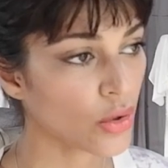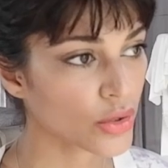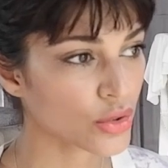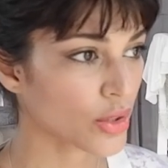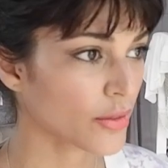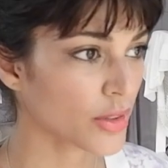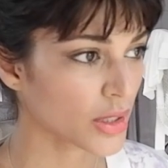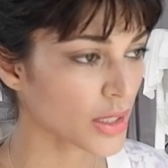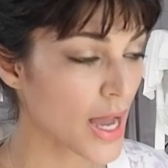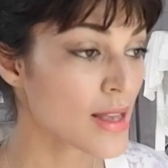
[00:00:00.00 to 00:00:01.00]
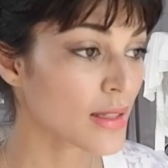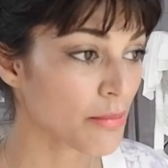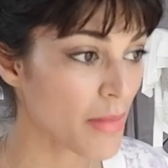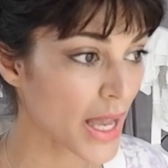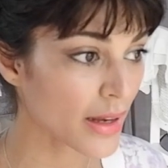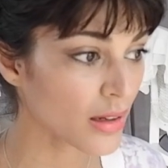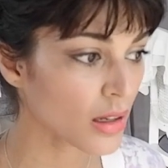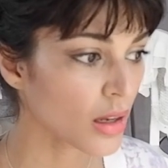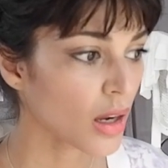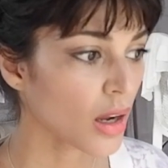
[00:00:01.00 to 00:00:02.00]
looks driven as men.